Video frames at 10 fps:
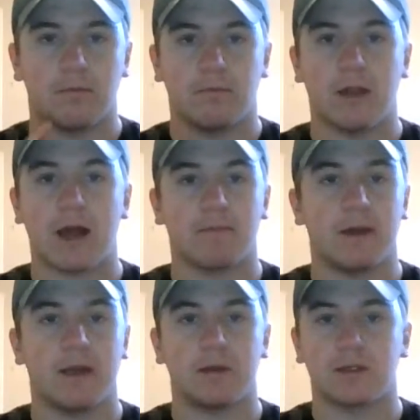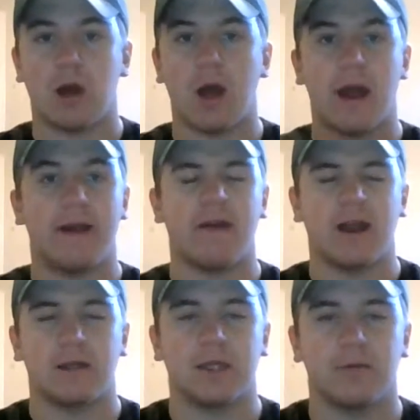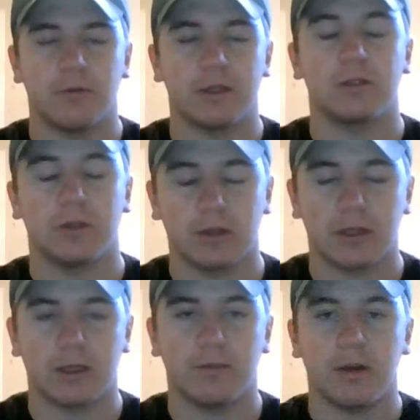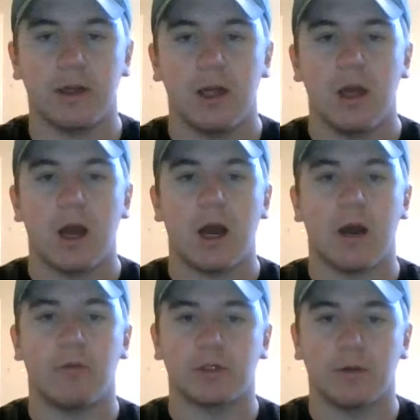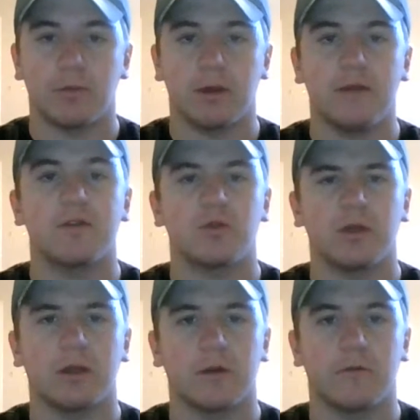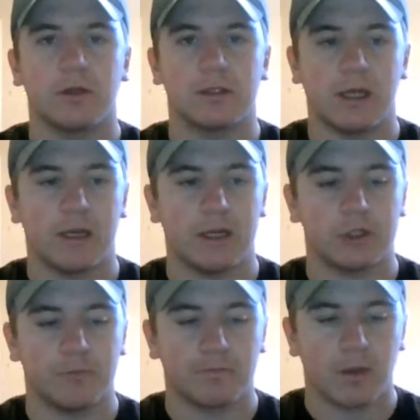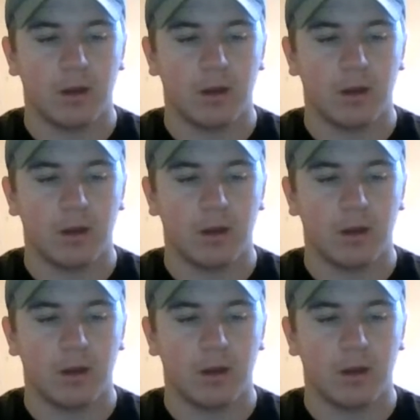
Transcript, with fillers: black males, a- any type of race you can think about it, um, which I believe is really good for this day and age.